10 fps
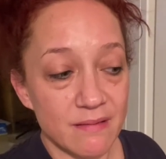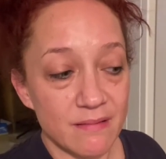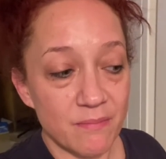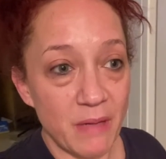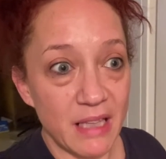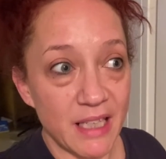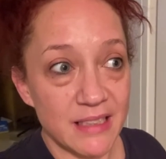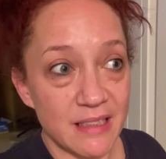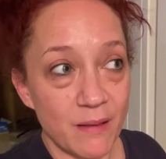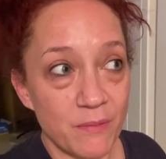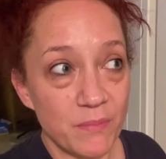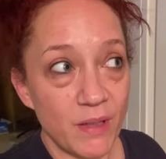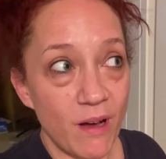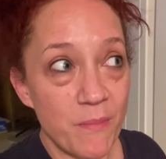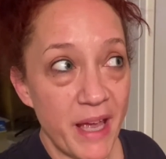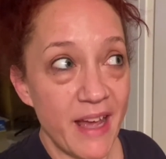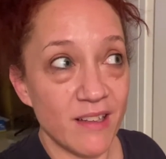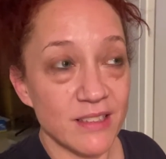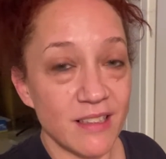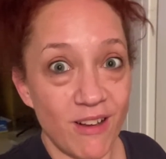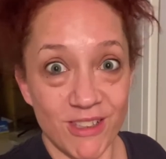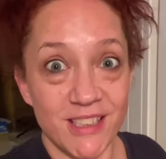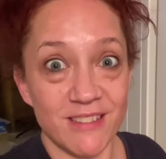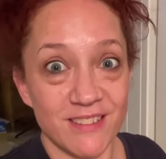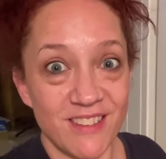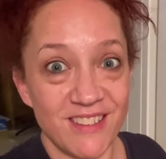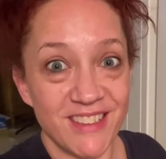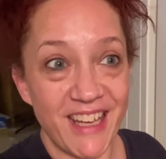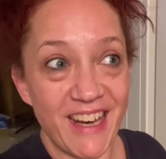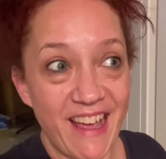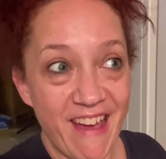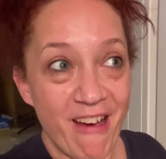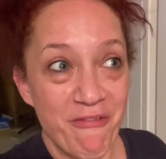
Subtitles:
my lights up on my house all year long and I have